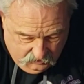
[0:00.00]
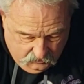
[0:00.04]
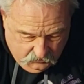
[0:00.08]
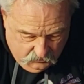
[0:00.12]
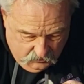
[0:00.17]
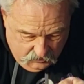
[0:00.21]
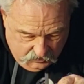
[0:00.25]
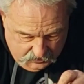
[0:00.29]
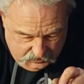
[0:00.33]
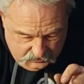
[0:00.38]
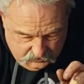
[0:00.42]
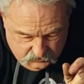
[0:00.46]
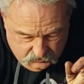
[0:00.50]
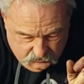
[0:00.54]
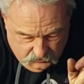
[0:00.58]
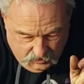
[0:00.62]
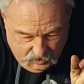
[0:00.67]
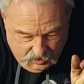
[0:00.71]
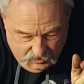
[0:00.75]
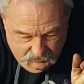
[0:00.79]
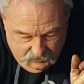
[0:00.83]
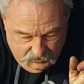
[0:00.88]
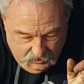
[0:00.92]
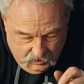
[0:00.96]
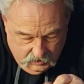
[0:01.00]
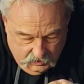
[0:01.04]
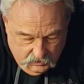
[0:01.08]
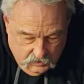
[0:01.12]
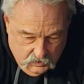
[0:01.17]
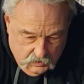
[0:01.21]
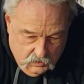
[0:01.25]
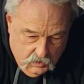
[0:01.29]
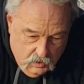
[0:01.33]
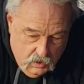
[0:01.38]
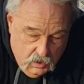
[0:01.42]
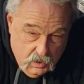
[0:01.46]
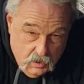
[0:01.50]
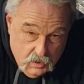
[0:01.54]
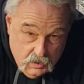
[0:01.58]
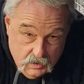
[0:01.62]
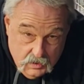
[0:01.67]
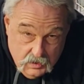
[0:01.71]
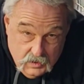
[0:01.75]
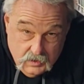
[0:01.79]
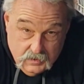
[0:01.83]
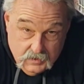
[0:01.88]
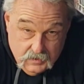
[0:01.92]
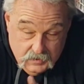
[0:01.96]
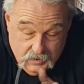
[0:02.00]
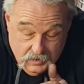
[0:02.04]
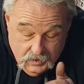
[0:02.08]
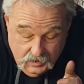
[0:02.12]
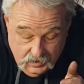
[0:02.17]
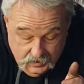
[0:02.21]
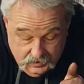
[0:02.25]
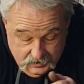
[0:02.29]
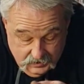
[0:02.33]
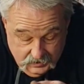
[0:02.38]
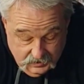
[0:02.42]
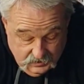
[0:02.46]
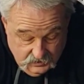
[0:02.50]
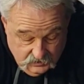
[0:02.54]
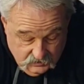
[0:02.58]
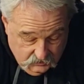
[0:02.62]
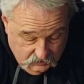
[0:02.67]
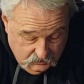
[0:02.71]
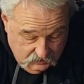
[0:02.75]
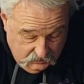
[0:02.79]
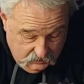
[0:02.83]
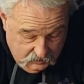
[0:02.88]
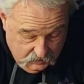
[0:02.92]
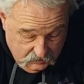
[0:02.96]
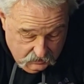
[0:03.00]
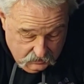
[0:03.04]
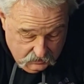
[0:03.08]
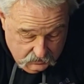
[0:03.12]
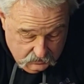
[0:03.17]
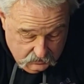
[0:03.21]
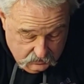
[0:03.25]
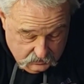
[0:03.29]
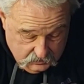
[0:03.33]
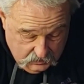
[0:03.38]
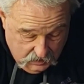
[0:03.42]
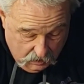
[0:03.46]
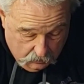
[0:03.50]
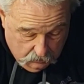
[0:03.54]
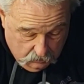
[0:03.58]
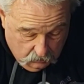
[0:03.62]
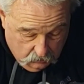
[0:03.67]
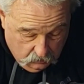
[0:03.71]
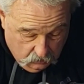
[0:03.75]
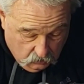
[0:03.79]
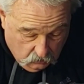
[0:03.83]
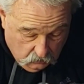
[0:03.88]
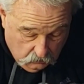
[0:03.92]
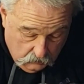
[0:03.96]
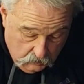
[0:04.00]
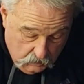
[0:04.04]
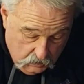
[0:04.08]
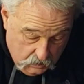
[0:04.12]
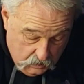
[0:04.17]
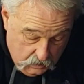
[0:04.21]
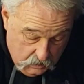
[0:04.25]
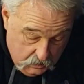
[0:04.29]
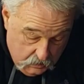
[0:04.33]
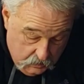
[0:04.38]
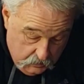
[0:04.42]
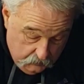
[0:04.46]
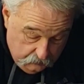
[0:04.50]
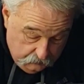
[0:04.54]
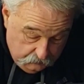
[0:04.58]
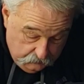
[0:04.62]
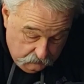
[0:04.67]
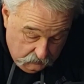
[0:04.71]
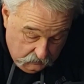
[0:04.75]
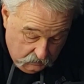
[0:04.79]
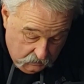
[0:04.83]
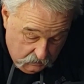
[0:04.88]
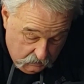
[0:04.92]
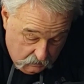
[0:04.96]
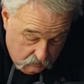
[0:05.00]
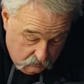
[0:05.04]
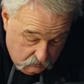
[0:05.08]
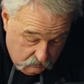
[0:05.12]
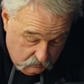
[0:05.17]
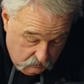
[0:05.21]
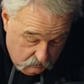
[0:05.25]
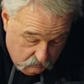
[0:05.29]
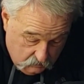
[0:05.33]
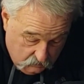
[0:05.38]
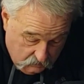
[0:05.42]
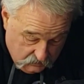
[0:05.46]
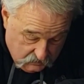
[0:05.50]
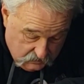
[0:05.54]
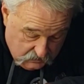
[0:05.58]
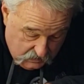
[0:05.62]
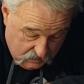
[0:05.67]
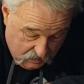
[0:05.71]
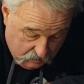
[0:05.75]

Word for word: a three-eighths drive out here, I could easily snap a bolt. We don't want to